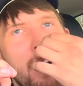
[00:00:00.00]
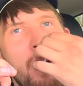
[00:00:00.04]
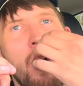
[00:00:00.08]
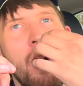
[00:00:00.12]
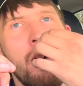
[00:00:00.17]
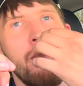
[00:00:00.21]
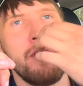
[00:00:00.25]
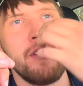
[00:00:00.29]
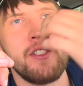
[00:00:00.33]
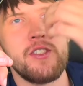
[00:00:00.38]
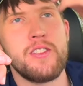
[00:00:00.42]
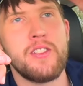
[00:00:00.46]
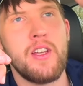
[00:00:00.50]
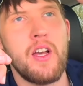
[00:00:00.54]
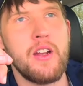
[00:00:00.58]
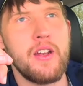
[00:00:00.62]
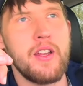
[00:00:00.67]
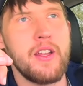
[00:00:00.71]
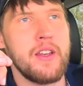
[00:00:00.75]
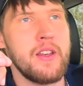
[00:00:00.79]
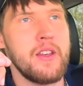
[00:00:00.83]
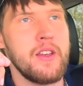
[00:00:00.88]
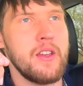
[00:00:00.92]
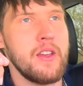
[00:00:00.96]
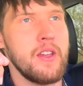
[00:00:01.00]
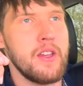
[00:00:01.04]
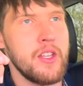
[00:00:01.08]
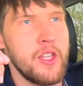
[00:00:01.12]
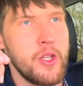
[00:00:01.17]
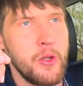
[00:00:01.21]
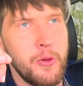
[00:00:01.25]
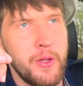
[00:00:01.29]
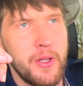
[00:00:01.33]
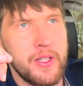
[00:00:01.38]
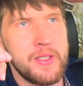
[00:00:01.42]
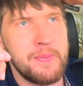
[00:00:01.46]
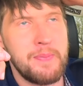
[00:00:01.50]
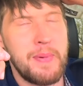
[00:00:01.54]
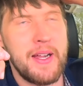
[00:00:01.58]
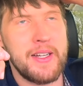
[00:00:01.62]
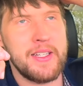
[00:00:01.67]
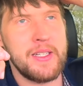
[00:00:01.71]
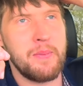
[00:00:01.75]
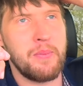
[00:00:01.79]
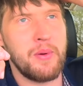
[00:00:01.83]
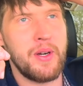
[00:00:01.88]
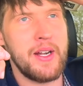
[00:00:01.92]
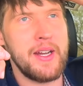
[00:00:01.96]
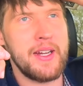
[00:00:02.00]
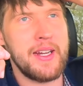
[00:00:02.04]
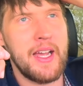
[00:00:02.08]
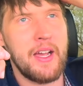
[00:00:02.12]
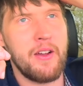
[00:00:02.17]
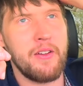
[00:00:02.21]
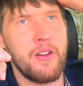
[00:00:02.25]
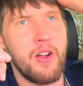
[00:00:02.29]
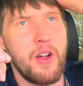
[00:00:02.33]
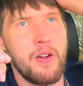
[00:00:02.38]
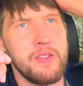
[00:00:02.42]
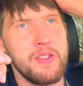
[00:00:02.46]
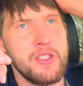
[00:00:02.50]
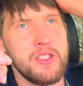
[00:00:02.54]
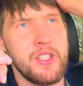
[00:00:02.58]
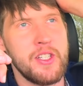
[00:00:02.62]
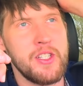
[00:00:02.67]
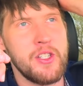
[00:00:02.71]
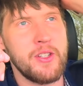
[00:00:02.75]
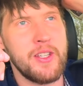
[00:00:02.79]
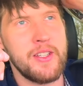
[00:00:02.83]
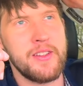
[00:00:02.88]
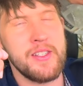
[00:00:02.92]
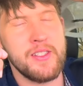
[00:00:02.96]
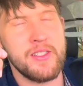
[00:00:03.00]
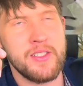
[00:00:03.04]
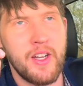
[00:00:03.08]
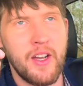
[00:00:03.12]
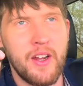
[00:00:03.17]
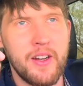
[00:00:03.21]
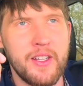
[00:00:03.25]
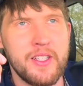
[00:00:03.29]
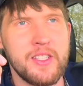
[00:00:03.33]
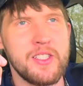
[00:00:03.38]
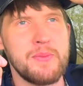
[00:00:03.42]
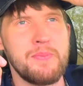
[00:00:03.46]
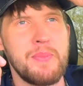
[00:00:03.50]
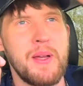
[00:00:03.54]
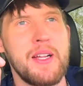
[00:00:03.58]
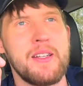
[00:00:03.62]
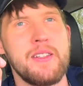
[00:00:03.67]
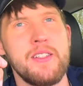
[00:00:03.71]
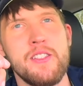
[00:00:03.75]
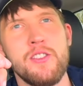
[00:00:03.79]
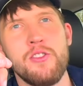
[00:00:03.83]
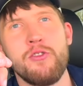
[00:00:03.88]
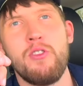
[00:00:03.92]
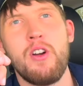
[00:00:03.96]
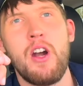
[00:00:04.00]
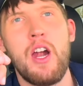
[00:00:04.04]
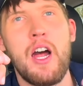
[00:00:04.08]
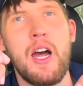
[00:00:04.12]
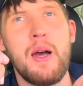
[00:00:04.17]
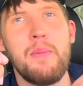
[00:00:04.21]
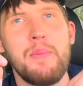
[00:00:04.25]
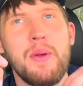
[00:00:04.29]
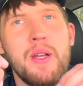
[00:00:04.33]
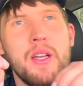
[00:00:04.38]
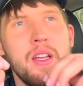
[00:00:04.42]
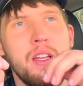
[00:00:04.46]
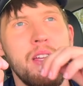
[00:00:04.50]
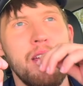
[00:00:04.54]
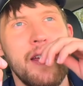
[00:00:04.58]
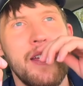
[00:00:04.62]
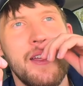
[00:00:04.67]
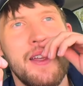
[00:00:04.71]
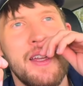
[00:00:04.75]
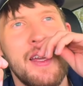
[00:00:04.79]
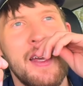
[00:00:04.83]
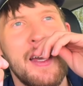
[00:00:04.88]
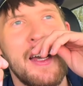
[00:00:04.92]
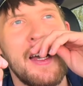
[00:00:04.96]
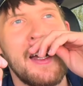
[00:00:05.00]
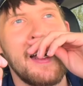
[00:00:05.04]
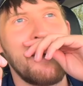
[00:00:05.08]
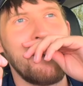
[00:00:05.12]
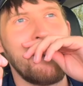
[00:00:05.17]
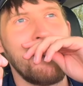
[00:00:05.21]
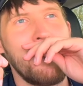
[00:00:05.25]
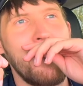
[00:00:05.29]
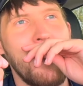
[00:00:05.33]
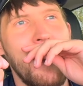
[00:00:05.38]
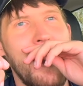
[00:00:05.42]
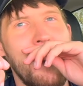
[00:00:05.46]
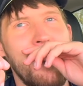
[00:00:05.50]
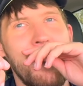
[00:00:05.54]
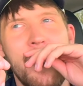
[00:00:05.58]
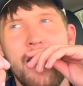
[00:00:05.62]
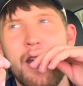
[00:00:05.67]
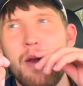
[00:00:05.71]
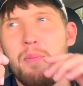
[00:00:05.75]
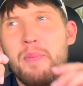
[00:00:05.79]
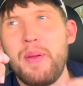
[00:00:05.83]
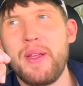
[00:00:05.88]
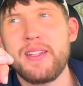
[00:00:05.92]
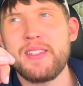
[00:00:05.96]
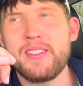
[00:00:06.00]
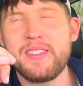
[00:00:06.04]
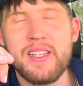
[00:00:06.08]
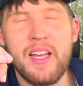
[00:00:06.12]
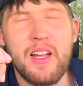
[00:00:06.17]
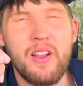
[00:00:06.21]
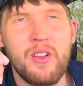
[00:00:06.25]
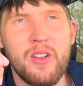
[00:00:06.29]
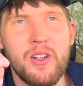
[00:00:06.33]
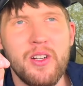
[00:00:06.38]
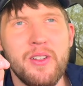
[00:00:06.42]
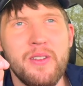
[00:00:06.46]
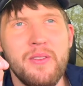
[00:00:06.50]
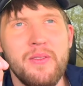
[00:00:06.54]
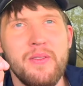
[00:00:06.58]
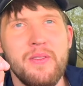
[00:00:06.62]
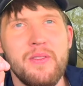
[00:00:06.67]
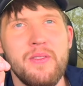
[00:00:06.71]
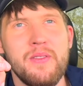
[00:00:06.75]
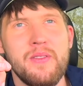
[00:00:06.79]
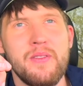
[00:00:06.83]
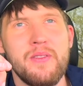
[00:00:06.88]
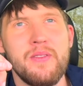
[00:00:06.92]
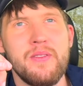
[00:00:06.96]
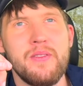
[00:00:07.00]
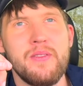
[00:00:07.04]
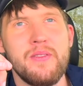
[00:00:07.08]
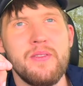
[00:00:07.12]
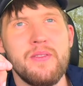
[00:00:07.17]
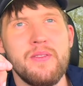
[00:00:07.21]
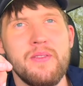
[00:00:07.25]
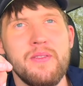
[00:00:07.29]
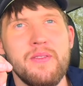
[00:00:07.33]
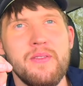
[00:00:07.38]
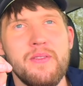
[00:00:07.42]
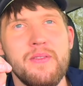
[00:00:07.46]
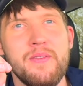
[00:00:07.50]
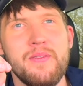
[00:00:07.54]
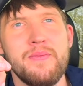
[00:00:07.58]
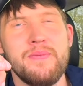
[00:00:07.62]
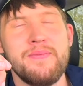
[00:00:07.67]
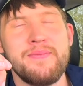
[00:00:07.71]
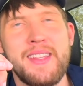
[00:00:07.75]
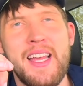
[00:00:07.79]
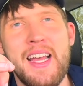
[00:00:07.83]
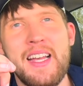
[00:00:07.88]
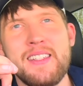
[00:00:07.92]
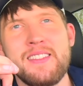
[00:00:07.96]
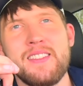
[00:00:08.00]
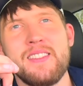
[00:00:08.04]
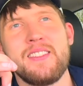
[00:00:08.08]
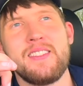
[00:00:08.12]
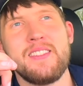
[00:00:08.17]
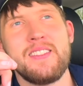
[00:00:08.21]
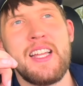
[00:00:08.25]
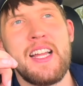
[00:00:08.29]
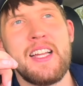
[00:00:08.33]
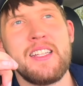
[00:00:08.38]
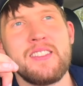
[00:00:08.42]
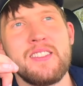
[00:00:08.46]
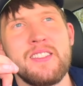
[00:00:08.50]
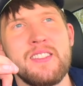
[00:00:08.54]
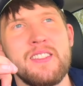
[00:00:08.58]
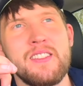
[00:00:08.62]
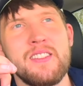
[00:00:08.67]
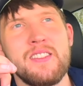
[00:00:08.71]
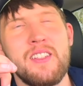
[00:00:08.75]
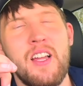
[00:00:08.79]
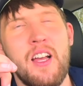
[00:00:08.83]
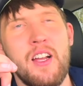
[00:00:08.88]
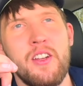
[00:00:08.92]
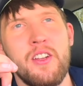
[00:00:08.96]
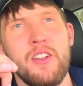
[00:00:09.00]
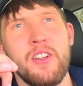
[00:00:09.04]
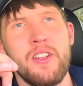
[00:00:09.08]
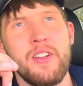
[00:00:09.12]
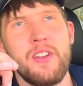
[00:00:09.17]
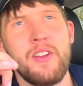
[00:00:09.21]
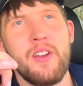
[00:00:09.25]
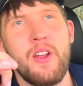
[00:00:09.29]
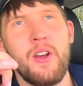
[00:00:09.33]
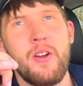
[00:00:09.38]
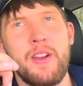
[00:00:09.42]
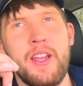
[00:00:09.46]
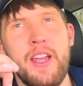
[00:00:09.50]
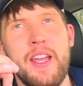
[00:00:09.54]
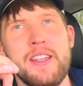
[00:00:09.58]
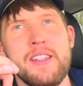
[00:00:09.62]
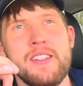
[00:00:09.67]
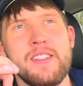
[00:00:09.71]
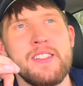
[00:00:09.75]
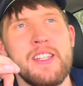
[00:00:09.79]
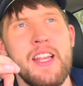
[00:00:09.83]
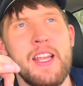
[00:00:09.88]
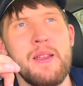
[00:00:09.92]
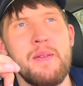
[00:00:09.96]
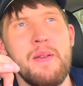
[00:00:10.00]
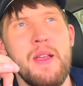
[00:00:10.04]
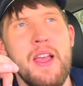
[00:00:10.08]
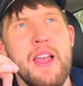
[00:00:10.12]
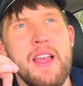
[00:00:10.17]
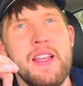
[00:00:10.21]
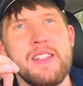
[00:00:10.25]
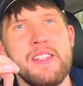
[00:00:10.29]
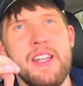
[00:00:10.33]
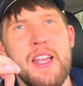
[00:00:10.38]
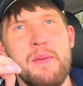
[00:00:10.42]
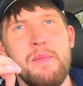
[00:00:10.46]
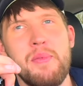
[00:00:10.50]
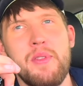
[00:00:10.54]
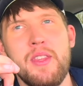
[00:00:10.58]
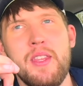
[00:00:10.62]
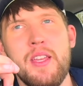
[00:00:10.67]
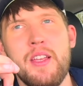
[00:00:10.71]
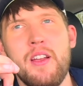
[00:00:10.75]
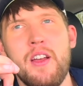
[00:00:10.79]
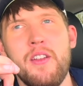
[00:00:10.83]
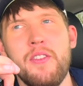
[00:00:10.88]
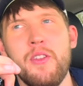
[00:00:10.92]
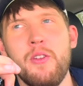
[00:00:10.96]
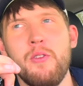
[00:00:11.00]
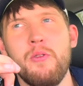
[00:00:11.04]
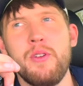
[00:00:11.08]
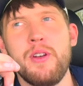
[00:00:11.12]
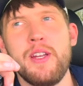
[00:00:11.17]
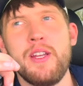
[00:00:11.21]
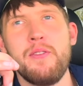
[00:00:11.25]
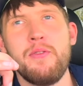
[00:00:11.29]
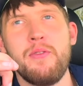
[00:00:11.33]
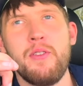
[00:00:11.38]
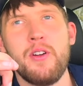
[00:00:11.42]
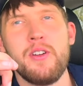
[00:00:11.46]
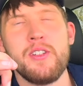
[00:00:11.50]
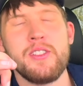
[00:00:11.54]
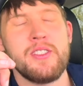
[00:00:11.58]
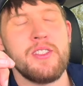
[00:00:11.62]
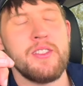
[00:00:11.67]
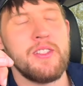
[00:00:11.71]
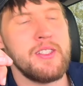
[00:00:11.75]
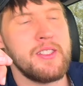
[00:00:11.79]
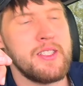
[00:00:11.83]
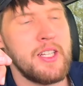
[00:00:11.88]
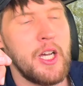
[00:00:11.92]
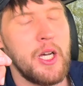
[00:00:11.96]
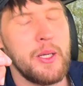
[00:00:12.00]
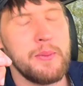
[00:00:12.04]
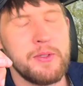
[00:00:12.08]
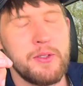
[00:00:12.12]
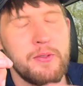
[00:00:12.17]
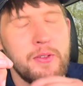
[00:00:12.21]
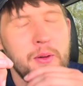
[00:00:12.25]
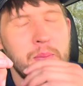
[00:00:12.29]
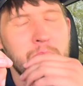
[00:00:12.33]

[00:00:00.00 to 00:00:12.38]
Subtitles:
all of a sudden you expect a breakout, and all of a sudden you get this unexpected drop, and then a big seller. That's not good. Okay, same thing on the reverse, and this helps for